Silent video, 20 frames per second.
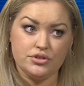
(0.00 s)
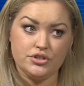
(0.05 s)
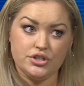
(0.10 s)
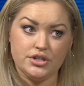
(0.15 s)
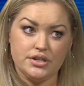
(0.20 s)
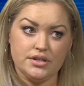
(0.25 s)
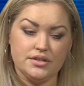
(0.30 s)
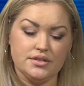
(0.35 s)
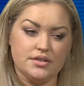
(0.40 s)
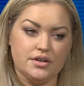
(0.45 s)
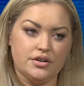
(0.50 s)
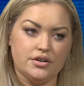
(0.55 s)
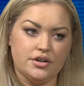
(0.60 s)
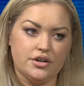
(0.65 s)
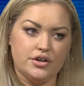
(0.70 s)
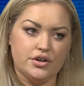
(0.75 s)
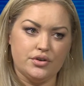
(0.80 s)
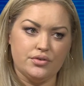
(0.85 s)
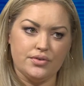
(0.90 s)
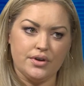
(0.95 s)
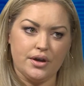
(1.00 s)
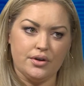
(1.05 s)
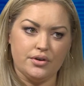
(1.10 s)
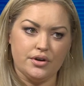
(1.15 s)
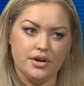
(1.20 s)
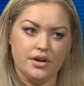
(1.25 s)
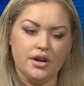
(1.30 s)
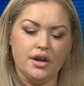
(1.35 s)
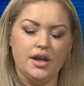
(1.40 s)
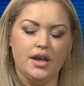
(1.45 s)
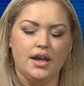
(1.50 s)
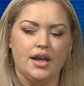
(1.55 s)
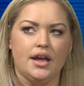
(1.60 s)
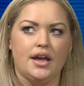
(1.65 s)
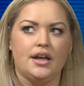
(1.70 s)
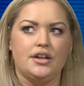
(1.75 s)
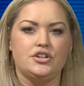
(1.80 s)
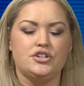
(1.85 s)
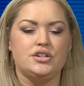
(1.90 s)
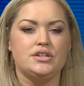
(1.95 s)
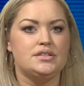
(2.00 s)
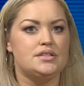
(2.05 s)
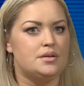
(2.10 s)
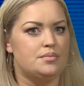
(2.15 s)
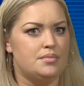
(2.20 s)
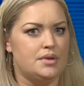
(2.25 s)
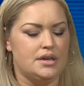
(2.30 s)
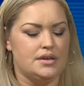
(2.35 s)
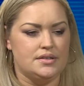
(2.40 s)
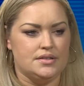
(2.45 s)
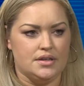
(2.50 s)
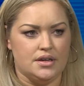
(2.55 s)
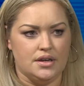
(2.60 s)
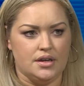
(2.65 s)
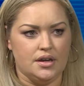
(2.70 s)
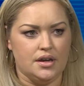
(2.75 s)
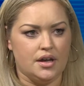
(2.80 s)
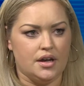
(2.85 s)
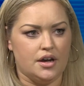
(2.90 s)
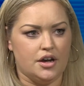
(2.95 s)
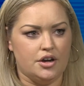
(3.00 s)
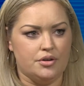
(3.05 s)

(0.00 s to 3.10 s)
She is our co-founder. And she's amazing.